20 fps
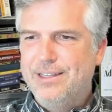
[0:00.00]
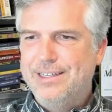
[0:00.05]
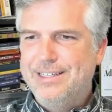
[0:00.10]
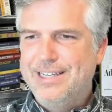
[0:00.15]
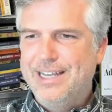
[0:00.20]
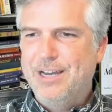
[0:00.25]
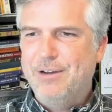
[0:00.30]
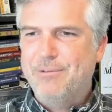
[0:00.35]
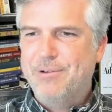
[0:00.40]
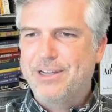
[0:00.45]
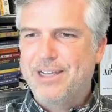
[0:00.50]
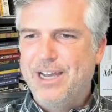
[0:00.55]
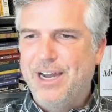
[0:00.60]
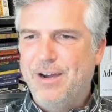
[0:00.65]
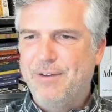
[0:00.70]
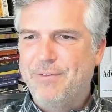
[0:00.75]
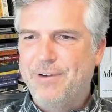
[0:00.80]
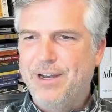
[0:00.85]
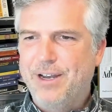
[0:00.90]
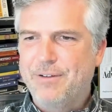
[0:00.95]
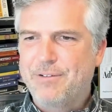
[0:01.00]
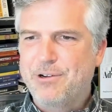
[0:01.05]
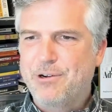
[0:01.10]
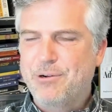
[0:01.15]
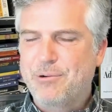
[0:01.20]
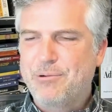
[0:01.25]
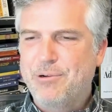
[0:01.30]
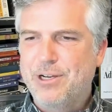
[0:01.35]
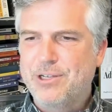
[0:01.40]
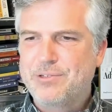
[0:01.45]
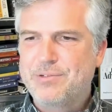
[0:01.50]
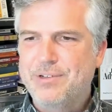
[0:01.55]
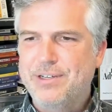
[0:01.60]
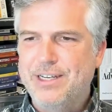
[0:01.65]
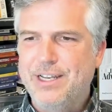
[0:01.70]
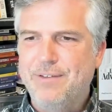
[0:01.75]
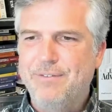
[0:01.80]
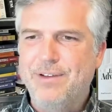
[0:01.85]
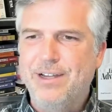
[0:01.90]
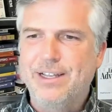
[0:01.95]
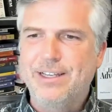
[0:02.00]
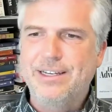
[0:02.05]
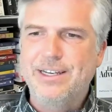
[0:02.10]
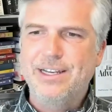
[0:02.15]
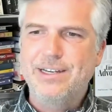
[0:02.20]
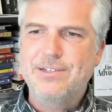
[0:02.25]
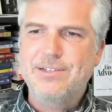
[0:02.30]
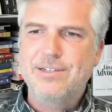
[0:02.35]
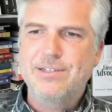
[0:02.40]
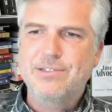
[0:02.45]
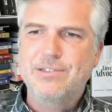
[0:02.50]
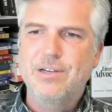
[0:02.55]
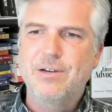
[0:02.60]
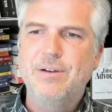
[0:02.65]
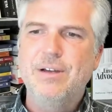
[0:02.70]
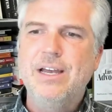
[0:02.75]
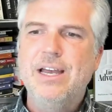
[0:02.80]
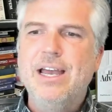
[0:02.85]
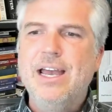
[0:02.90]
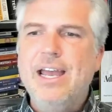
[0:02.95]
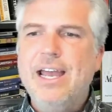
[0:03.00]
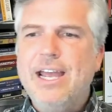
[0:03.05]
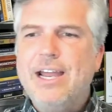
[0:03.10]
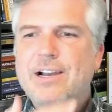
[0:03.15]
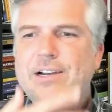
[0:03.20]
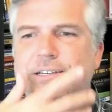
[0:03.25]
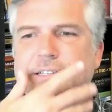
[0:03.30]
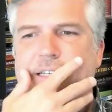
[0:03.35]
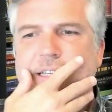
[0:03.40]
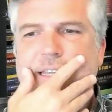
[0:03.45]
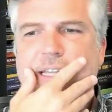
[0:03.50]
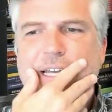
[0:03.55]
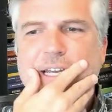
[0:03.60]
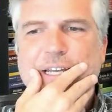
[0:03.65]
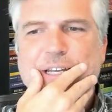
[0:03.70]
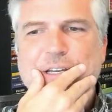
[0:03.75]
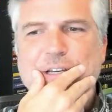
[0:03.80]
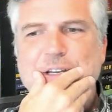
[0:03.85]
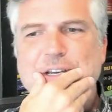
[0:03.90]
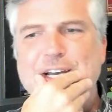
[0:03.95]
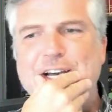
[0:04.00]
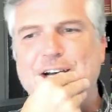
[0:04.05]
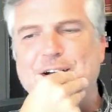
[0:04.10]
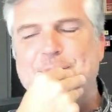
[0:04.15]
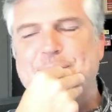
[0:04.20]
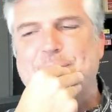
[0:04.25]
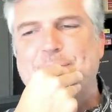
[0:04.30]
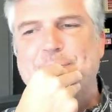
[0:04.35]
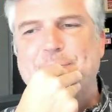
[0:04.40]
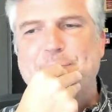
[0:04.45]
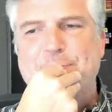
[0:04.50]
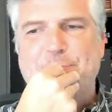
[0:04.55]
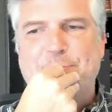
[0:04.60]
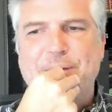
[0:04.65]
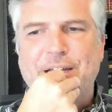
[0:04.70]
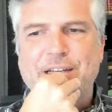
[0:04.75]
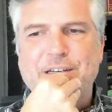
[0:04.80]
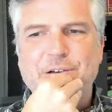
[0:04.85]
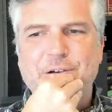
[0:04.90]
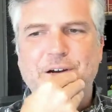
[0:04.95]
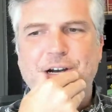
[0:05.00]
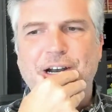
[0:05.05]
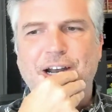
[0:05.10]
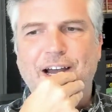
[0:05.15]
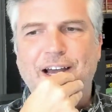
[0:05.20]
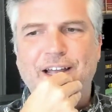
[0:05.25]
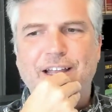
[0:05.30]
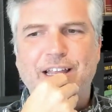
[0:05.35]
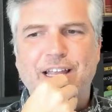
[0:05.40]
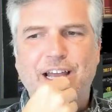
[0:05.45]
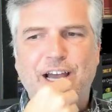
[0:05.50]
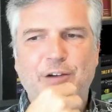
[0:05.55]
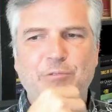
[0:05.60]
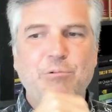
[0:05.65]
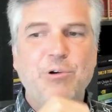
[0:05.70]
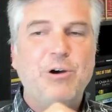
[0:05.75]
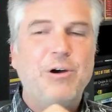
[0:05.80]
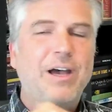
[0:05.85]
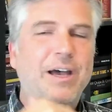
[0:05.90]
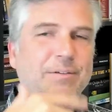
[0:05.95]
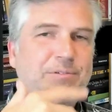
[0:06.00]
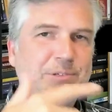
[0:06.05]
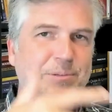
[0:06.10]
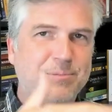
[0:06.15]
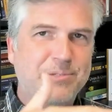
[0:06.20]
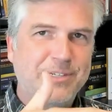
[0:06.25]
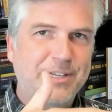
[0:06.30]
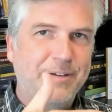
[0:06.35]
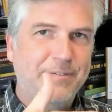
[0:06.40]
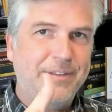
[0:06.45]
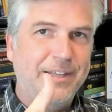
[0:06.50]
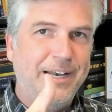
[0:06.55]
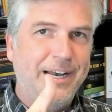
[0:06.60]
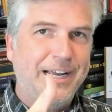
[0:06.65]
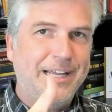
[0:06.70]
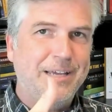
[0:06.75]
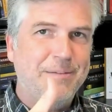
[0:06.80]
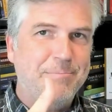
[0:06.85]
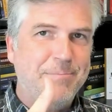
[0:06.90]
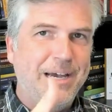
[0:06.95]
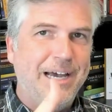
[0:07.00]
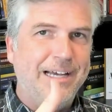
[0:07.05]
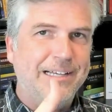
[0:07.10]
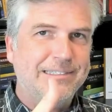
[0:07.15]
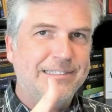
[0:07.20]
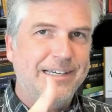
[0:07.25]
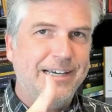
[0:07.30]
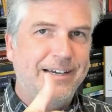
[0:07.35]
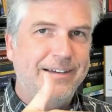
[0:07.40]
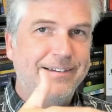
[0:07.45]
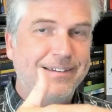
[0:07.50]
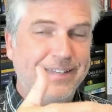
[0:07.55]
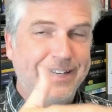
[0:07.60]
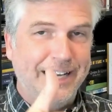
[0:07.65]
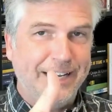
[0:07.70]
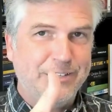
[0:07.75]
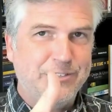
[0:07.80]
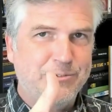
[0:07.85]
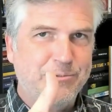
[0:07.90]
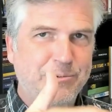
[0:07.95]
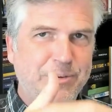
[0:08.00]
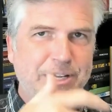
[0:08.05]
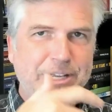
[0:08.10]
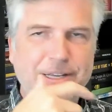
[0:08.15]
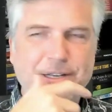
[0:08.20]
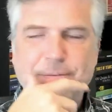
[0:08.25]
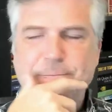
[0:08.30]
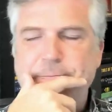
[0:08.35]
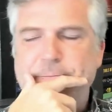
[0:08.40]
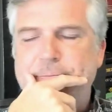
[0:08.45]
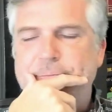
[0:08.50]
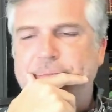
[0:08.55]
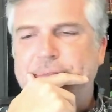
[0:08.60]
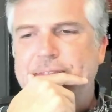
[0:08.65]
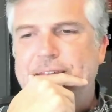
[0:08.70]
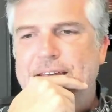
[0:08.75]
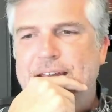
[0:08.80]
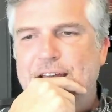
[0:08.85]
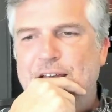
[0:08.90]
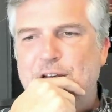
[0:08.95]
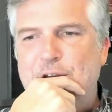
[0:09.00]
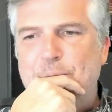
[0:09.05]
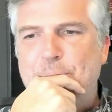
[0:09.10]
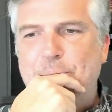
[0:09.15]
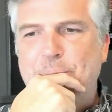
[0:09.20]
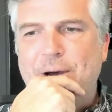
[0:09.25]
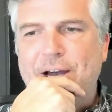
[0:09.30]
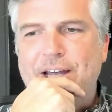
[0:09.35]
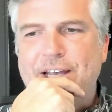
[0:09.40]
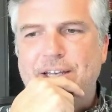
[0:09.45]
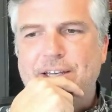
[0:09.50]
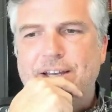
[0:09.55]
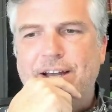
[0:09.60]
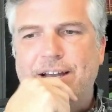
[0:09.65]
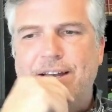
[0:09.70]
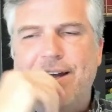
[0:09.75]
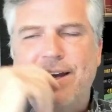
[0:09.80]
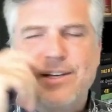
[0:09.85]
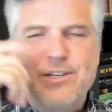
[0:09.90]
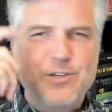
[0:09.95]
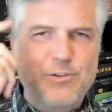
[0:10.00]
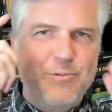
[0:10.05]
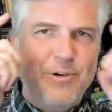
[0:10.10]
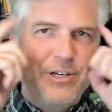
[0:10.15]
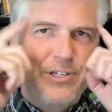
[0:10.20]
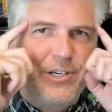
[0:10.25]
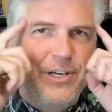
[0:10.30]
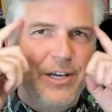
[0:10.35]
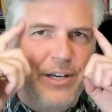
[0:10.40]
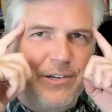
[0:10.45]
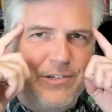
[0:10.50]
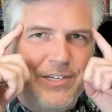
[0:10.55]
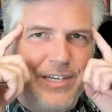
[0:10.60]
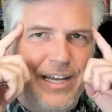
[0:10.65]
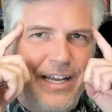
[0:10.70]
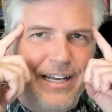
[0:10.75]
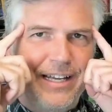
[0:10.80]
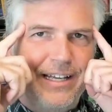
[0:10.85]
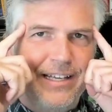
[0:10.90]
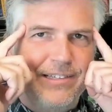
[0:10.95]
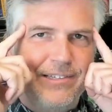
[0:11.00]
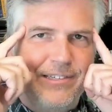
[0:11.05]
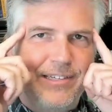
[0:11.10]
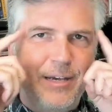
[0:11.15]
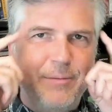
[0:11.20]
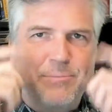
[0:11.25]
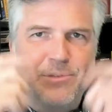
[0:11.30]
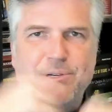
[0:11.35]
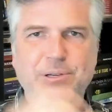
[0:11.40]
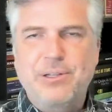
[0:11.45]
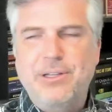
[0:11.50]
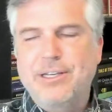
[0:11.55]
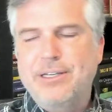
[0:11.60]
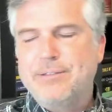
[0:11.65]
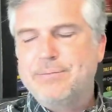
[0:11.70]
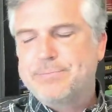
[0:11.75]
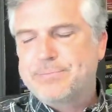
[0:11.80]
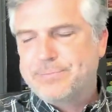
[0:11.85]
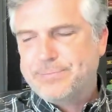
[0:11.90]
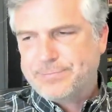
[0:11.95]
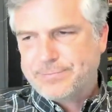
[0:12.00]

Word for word: the debt with Calvary after request for debt validation." So here's the thing, uh, Pandora. I I will have some stuff that I can pass out next week, but I, I just want you to understand conceptually